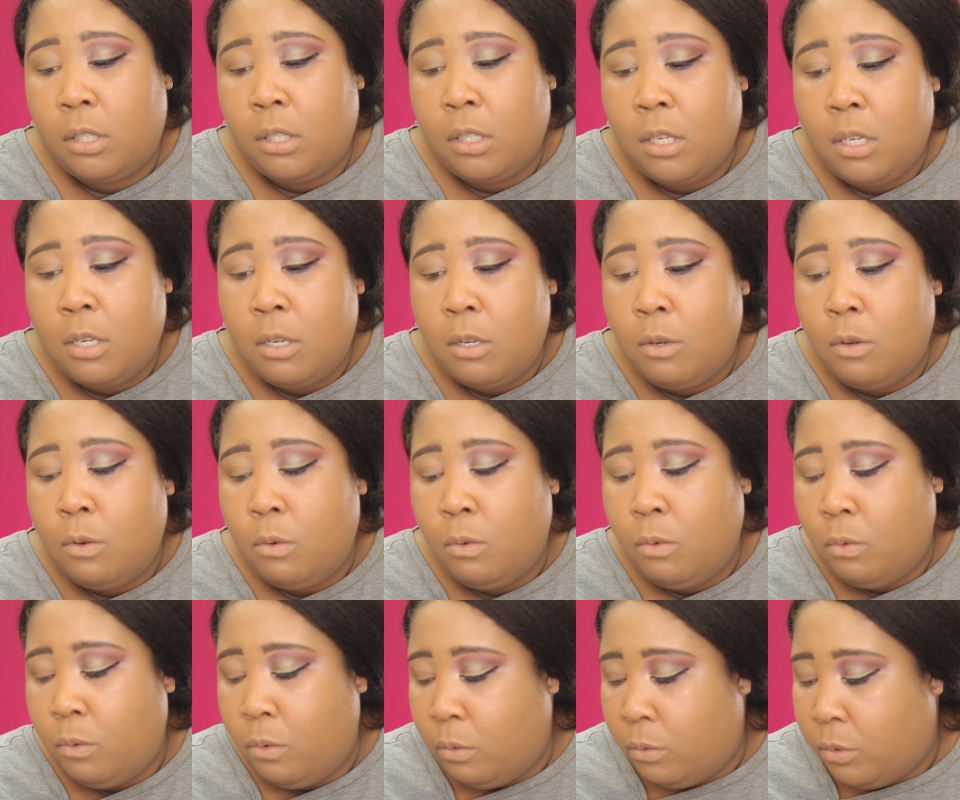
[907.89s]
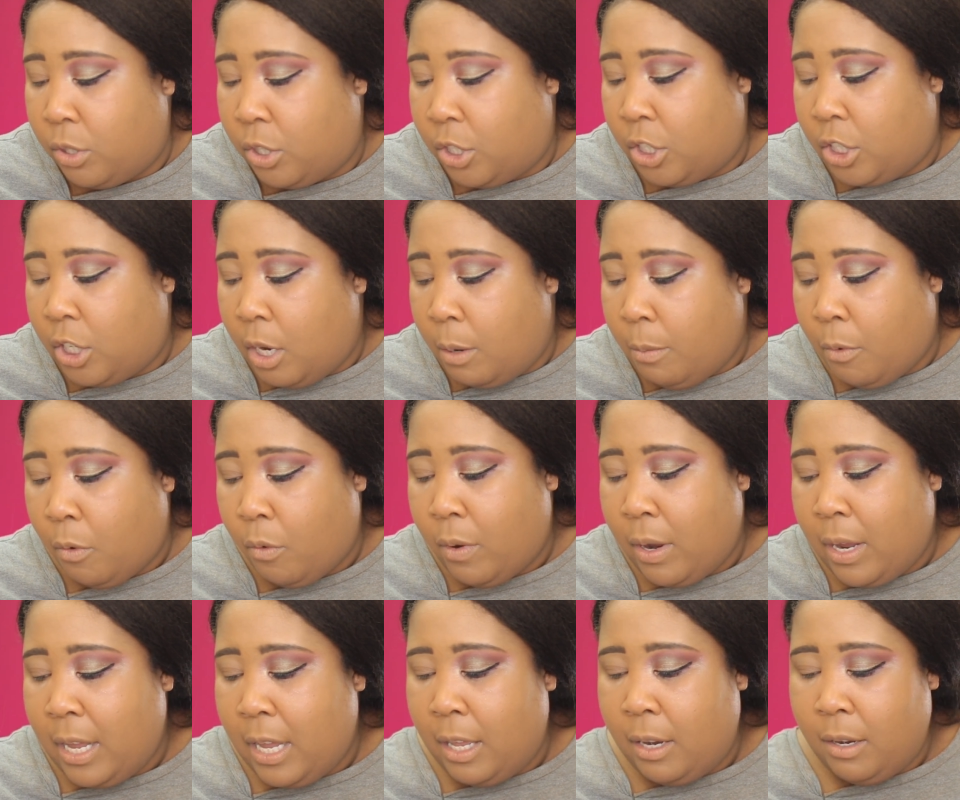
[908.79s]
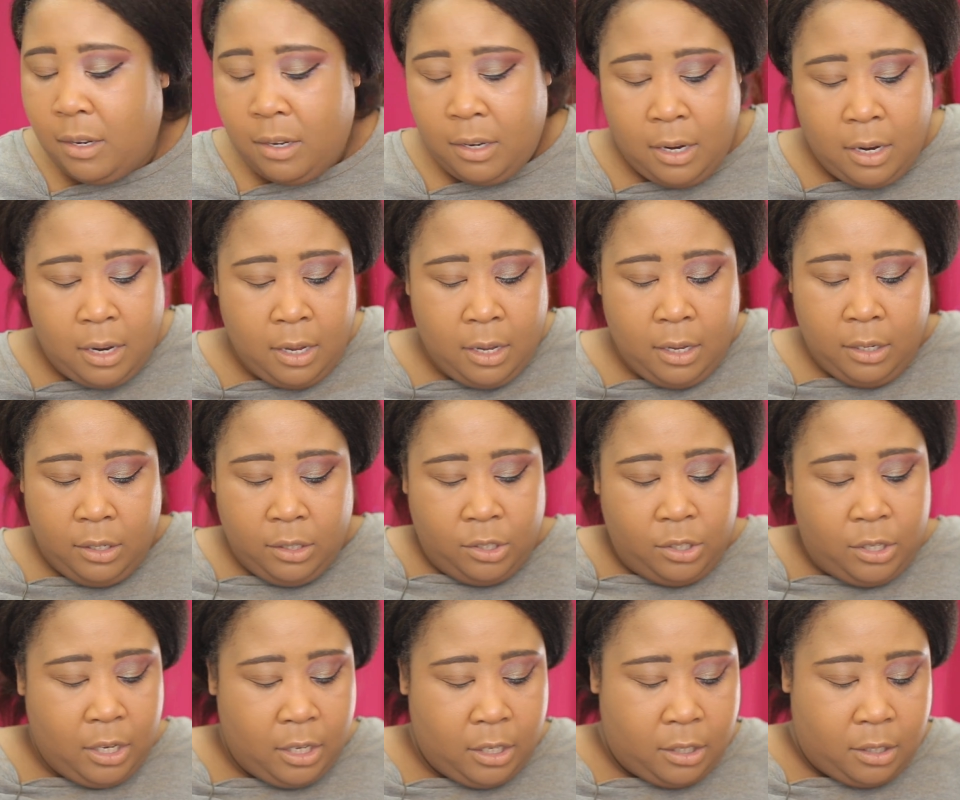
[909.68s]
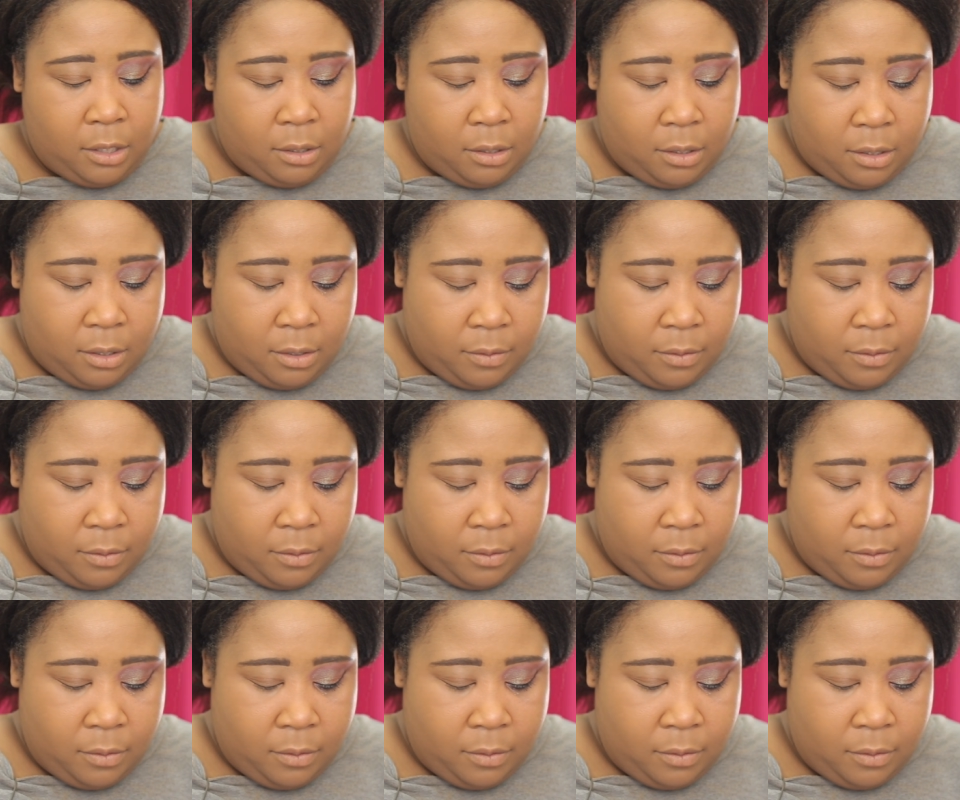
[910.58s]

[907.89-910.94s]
so shimmery and just